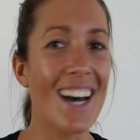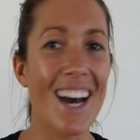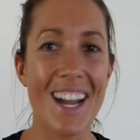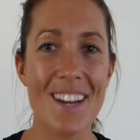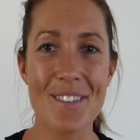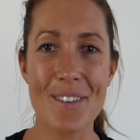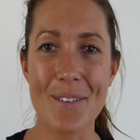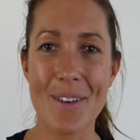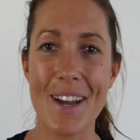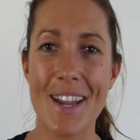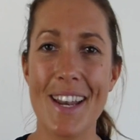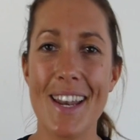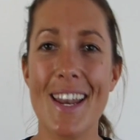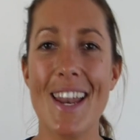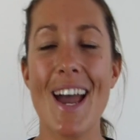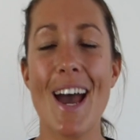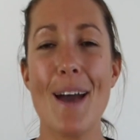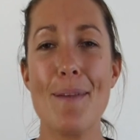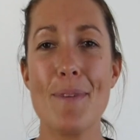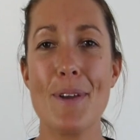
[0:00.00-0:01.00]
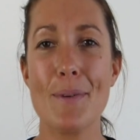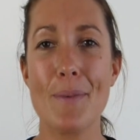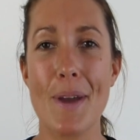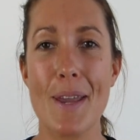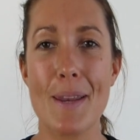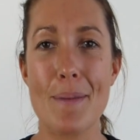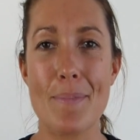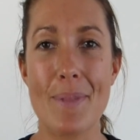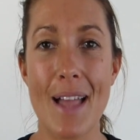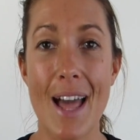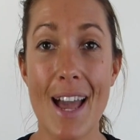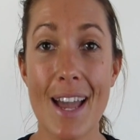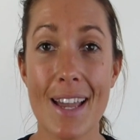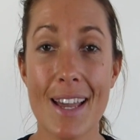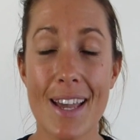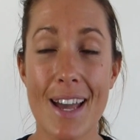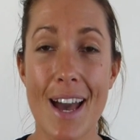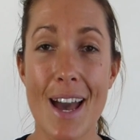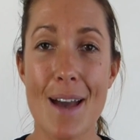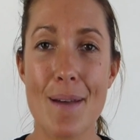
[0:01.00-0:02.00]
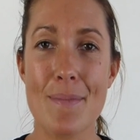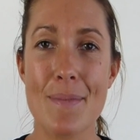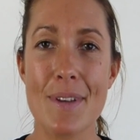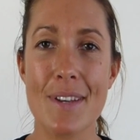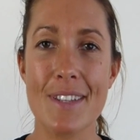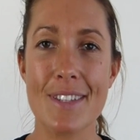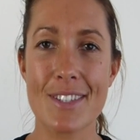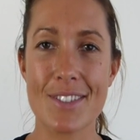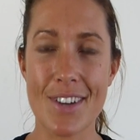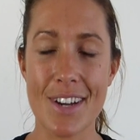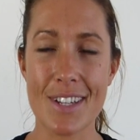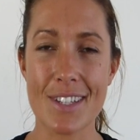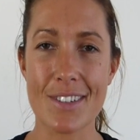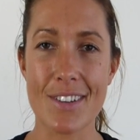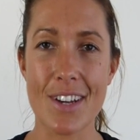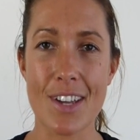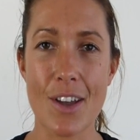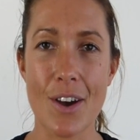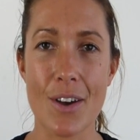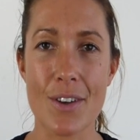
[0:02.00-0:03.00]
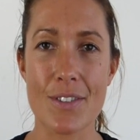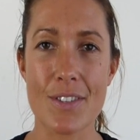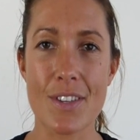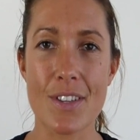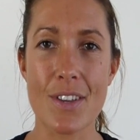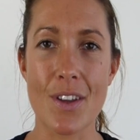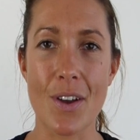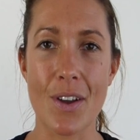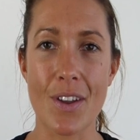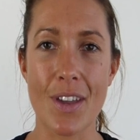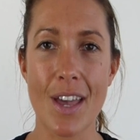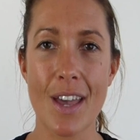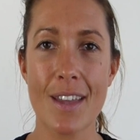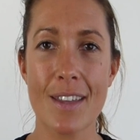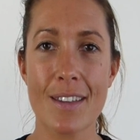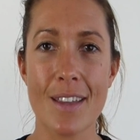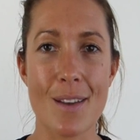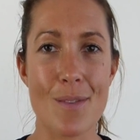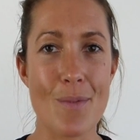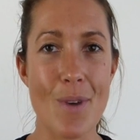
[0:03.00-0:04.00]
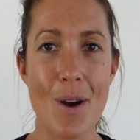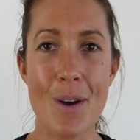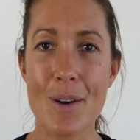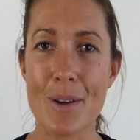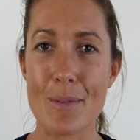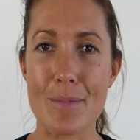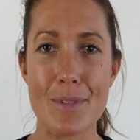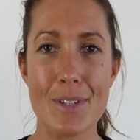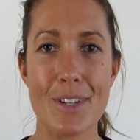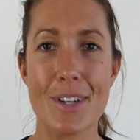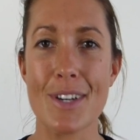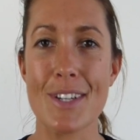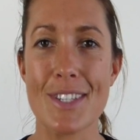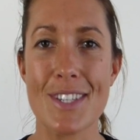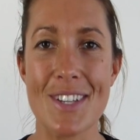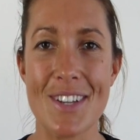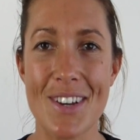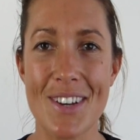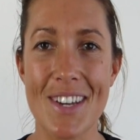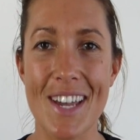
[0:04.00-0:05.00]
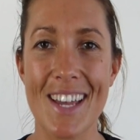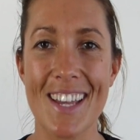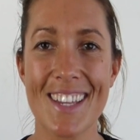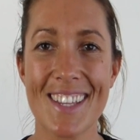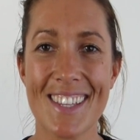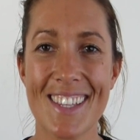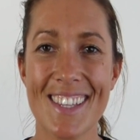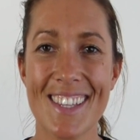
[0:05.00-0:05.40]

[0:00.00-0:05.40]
Hi everyone, I'm Edwina Black. I'm an instructor at Kozen Yoga, and welcome to Kozen Yoga.